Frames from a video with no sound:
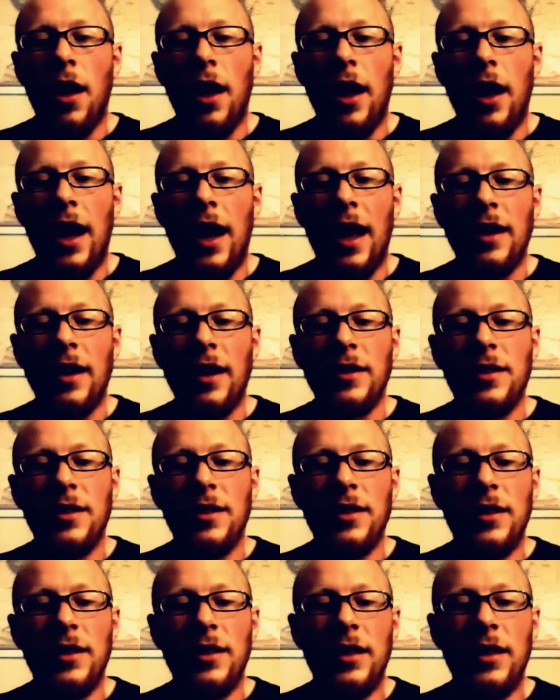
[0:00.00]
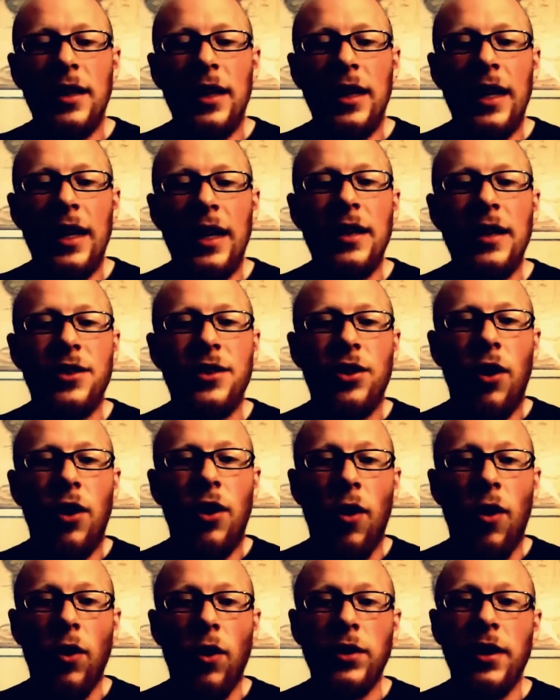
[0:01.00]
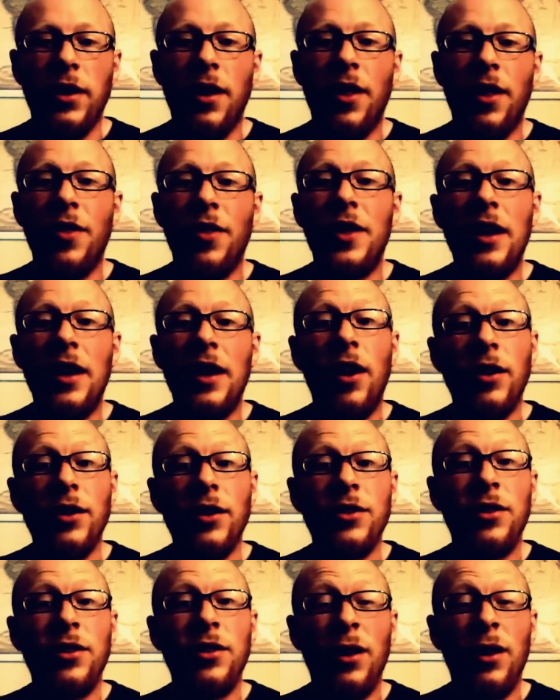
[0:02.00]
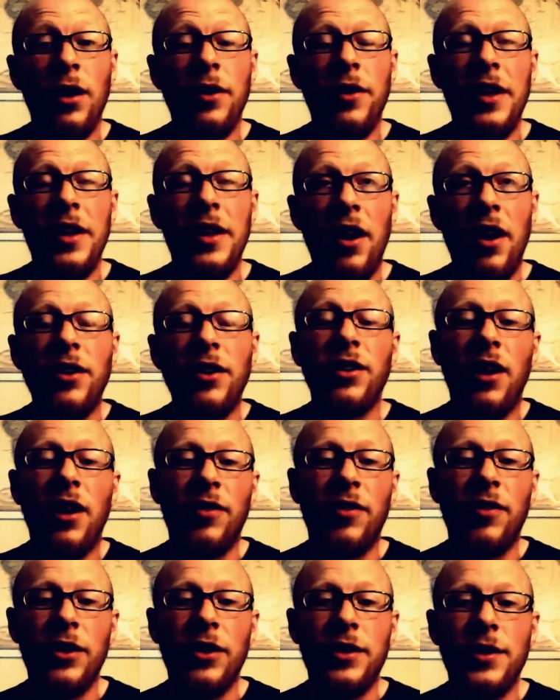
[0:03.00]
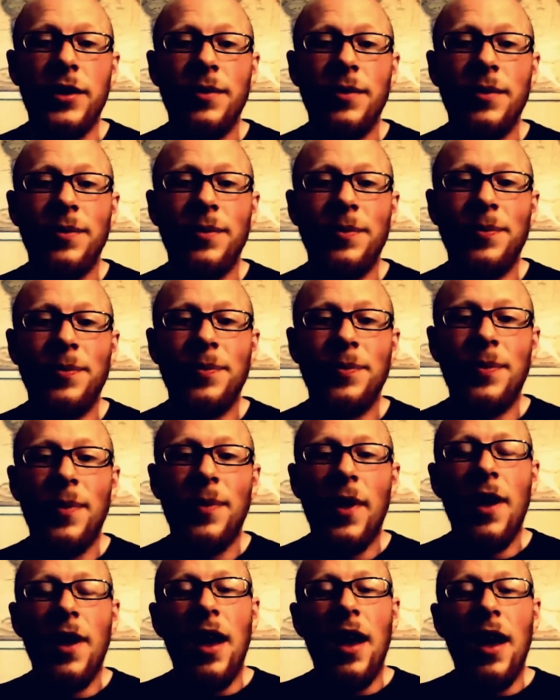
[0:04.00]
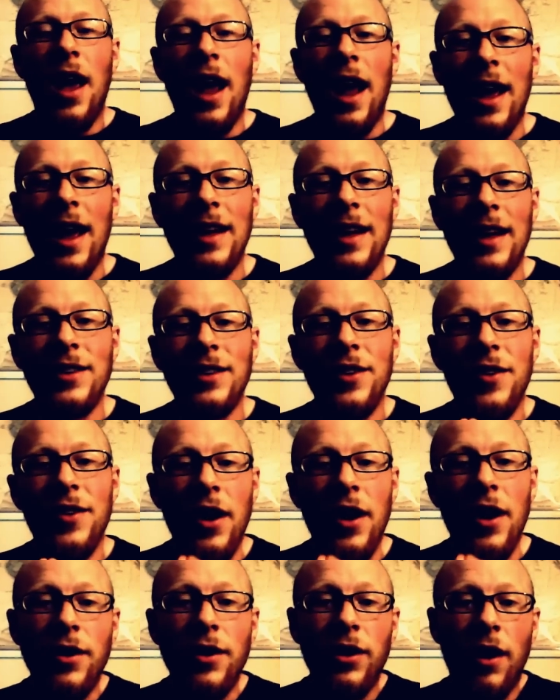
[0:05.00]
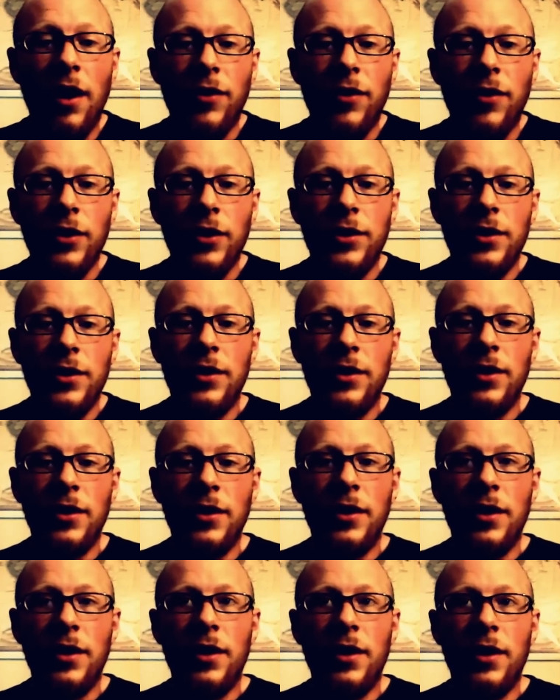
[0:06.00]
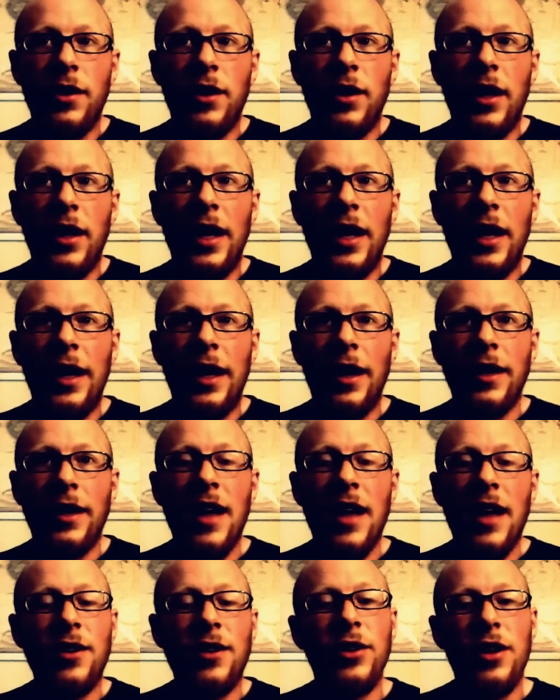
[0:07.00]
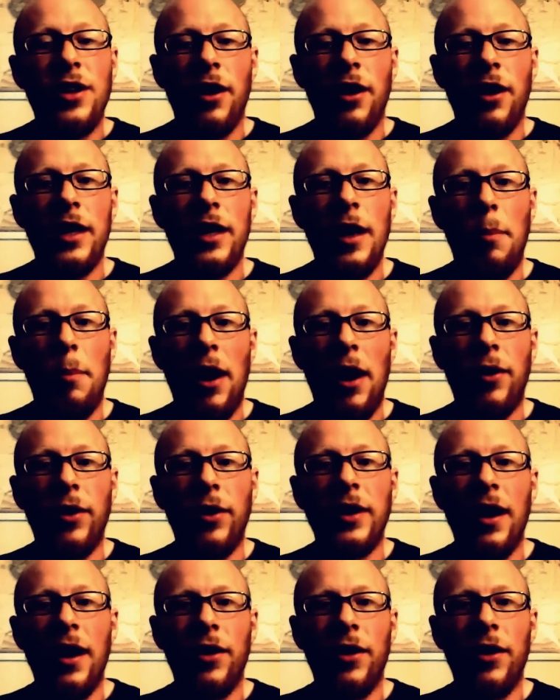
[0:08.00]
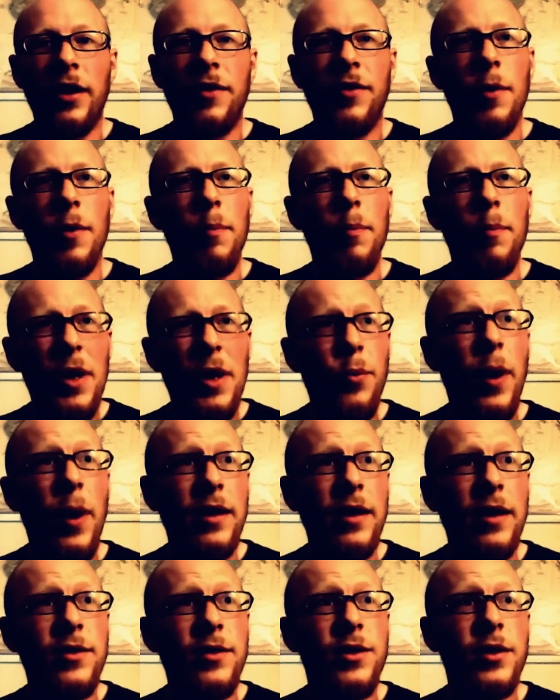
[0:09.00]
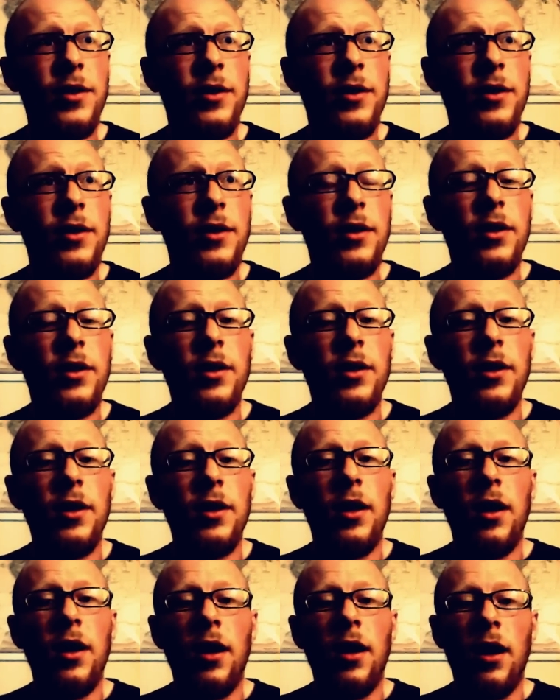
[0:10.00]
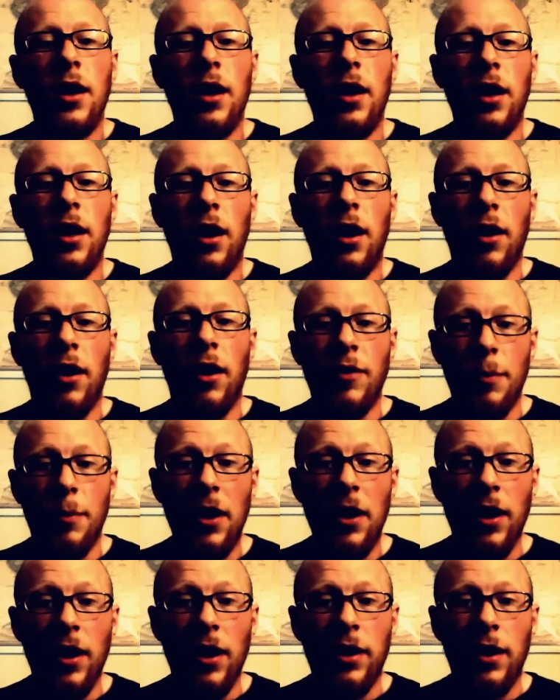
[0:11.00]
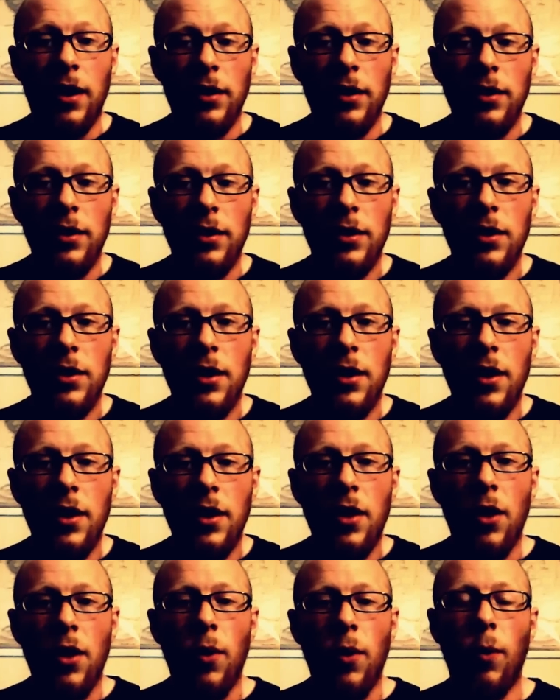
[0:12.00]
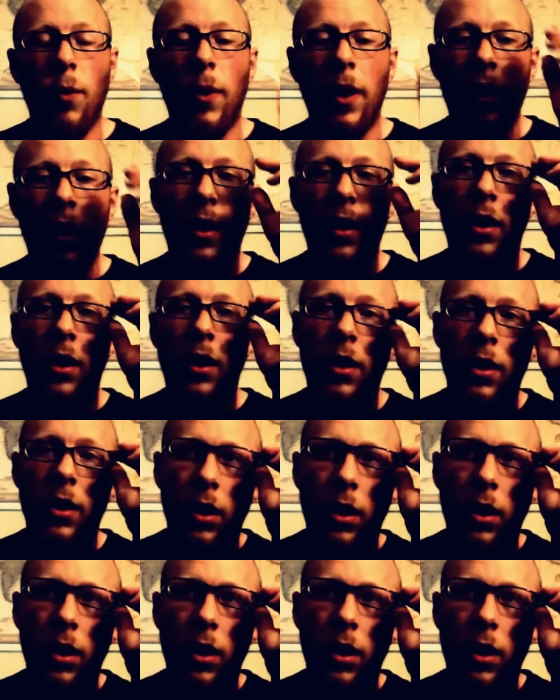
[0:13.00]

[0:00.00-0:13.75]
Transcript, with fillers: and it is called the un the ungoverned. And the ungoverned is actually talking about an area of the Midwest of America where